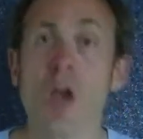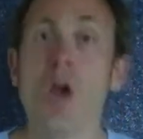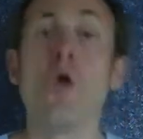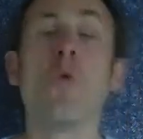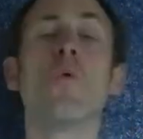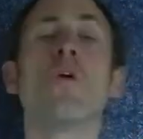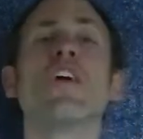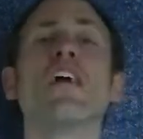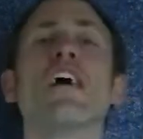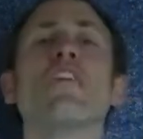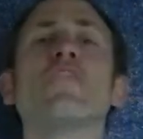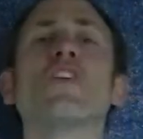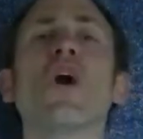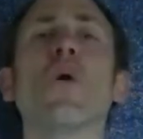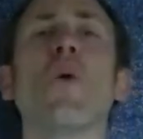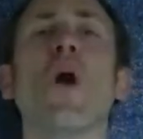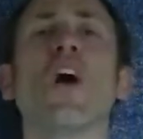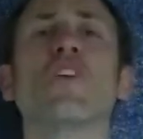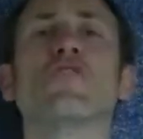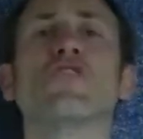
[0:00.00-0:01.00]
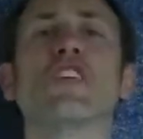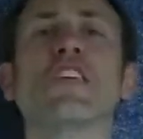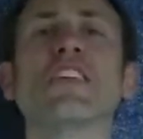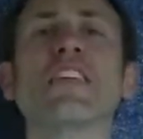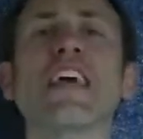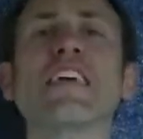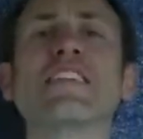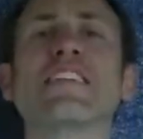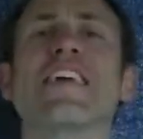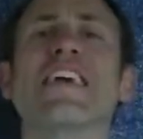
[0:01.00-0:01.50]
Wherever you're watching
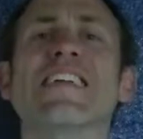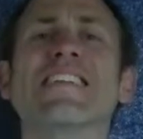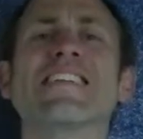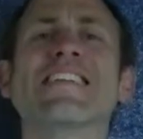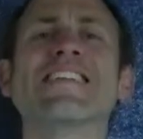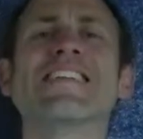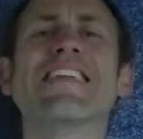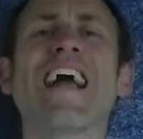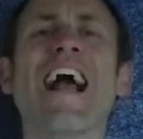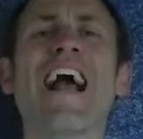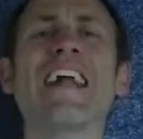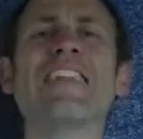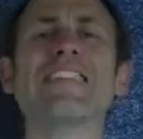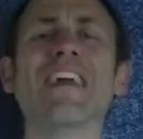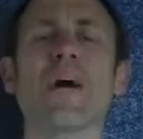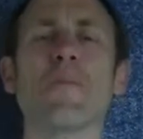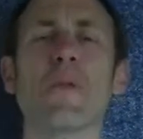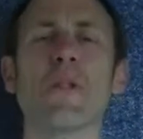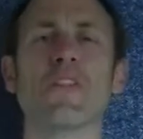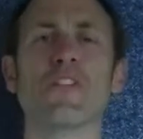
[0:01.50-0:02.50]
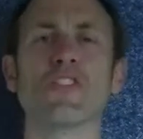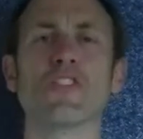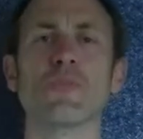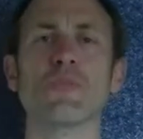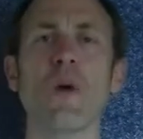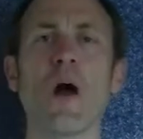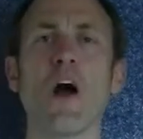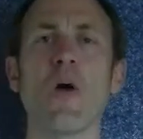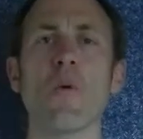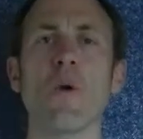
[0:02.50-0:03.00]
this, stand up on the
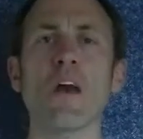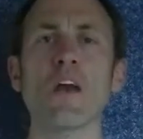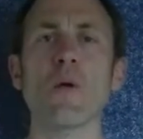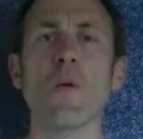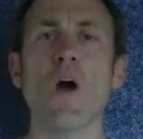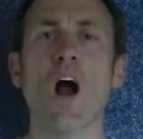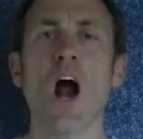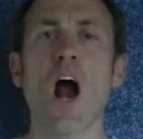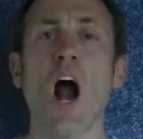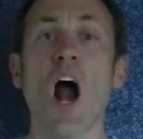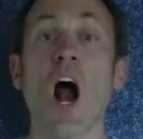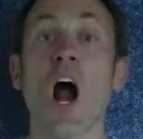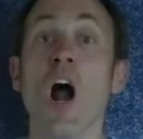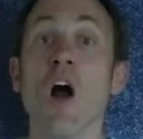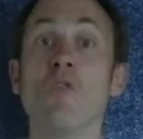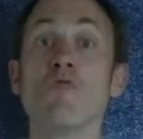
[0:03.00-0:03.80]
spot where you are,